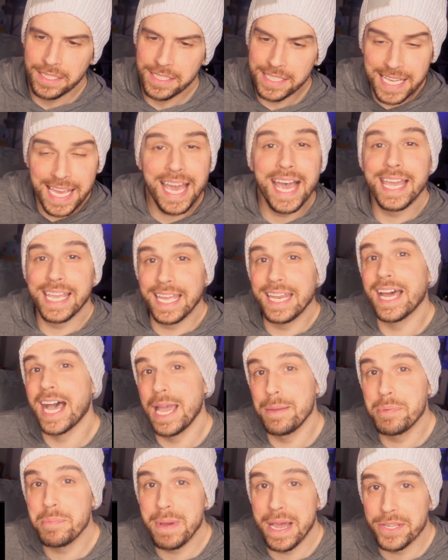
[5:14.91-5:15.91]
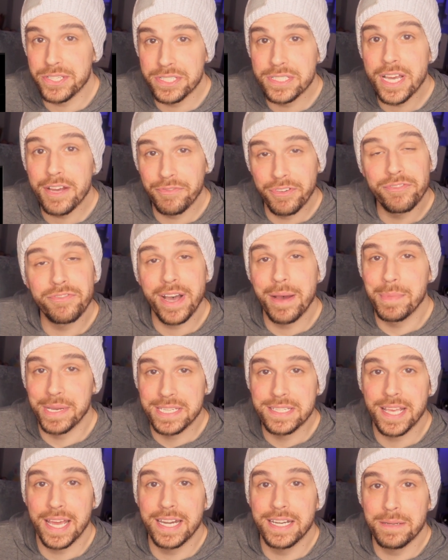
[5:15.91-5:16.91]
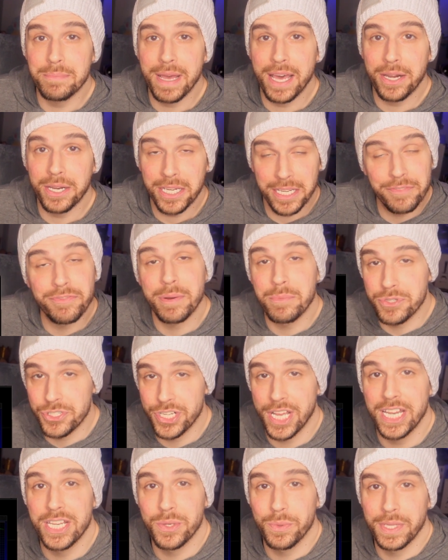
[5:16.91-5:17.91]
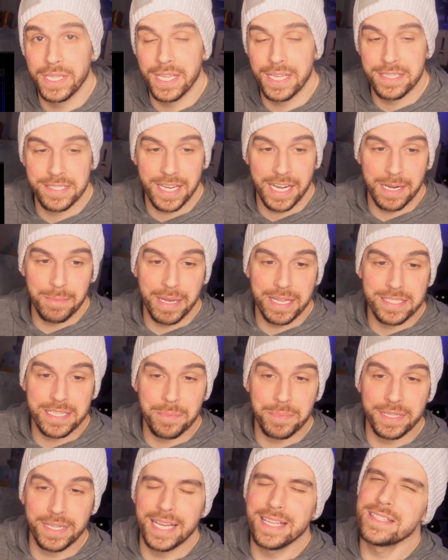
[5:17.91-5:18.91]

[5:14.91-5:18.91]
yeah, I get hype about stuff if I'm excited about it, if I'm genuinely excited about something.